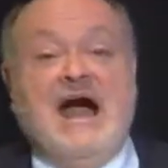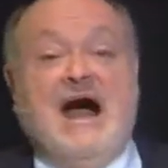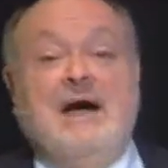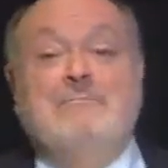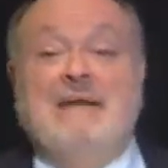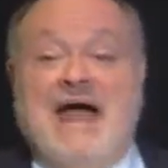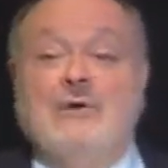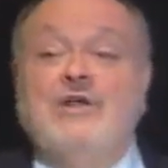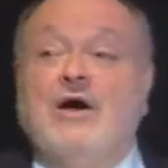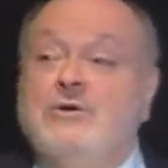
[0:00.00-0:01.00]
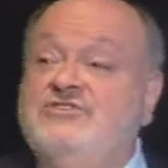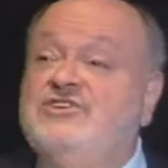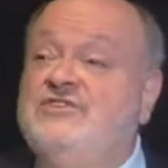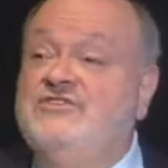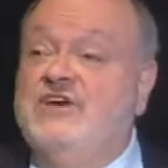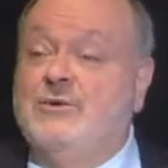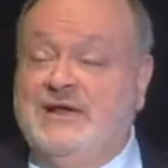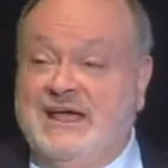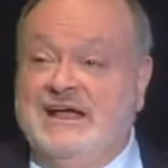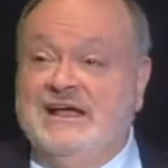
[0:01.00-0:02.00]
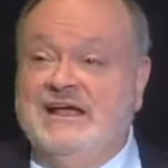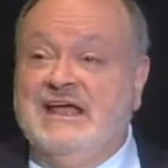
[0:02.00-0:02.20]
about ocean zoning.